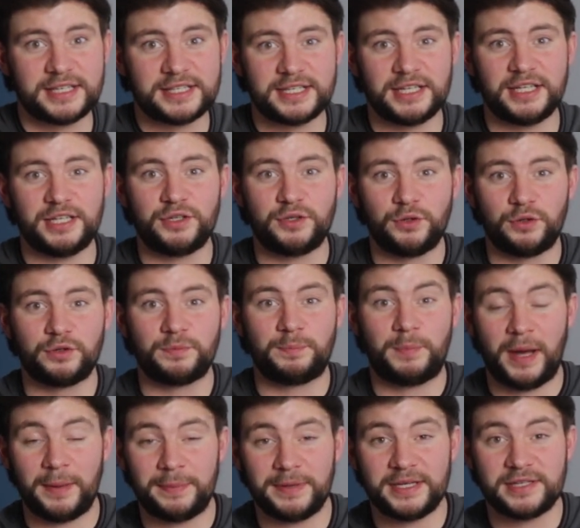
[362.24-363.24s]
to see your
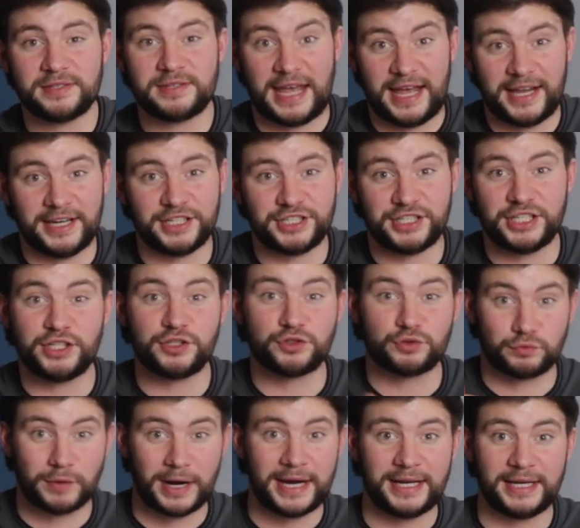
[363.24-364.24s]
puppy's energy
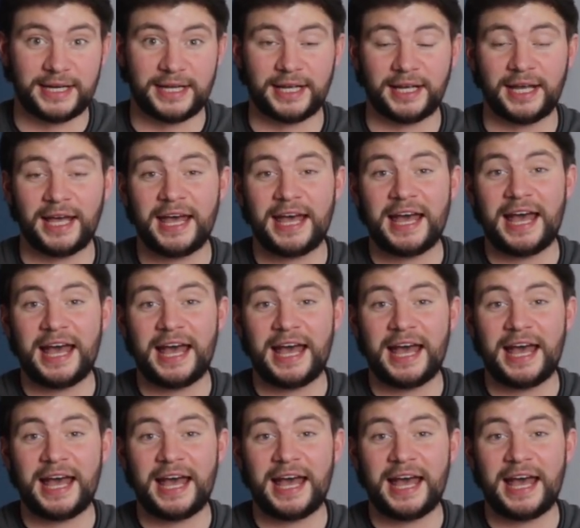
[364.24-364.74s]
draining